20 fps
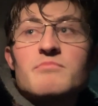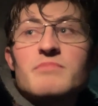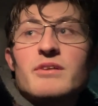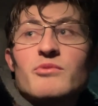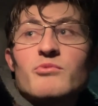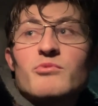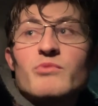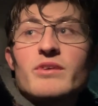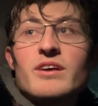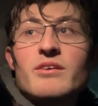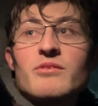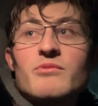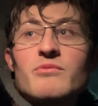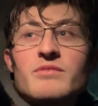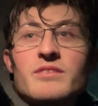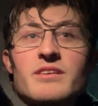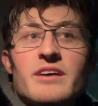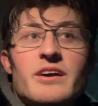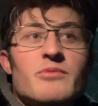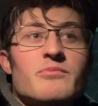But if
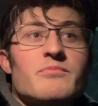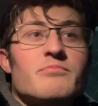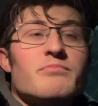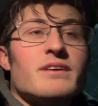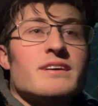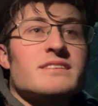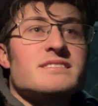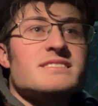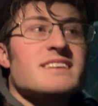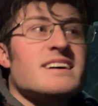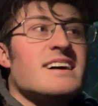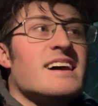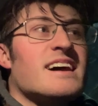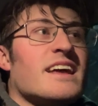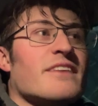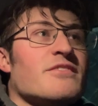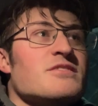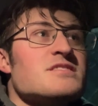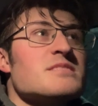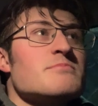
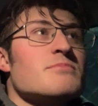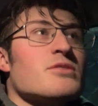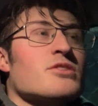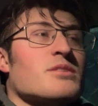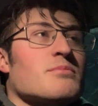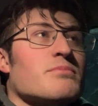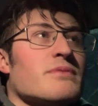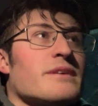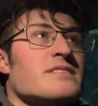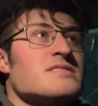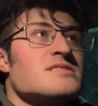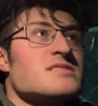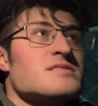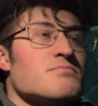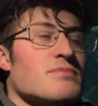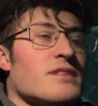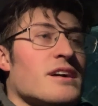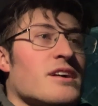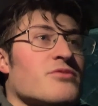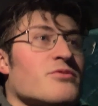you see Markiplier's
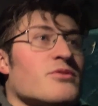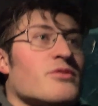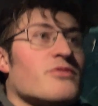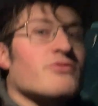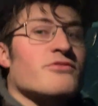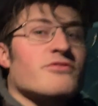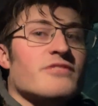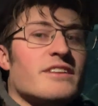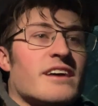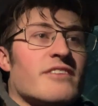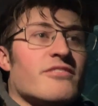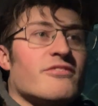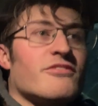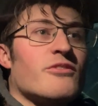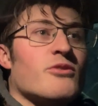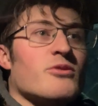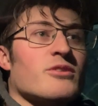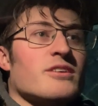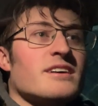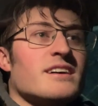playthrough of FNAF
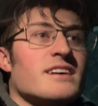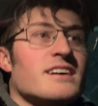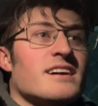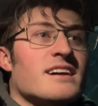4,